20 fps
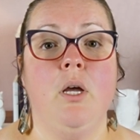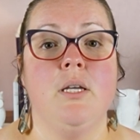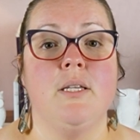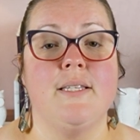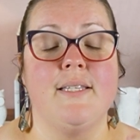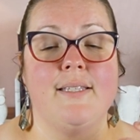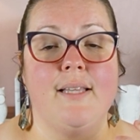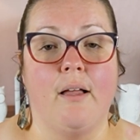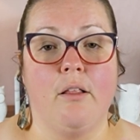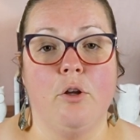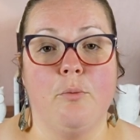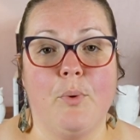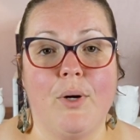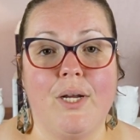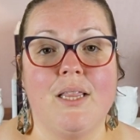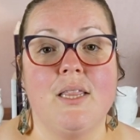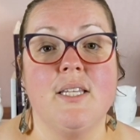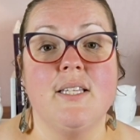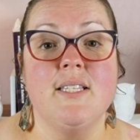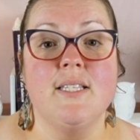
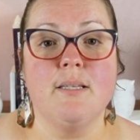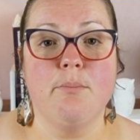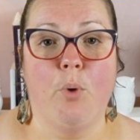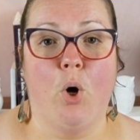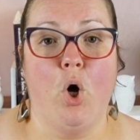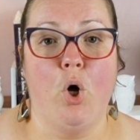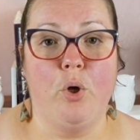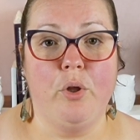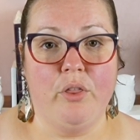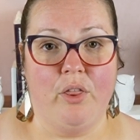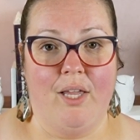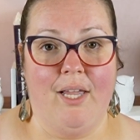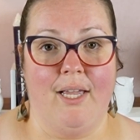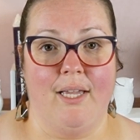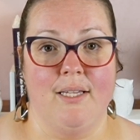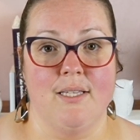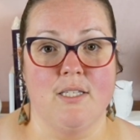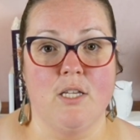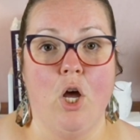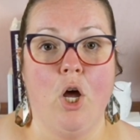Celebrate the small
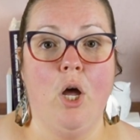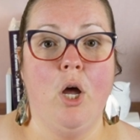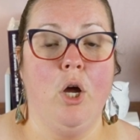things.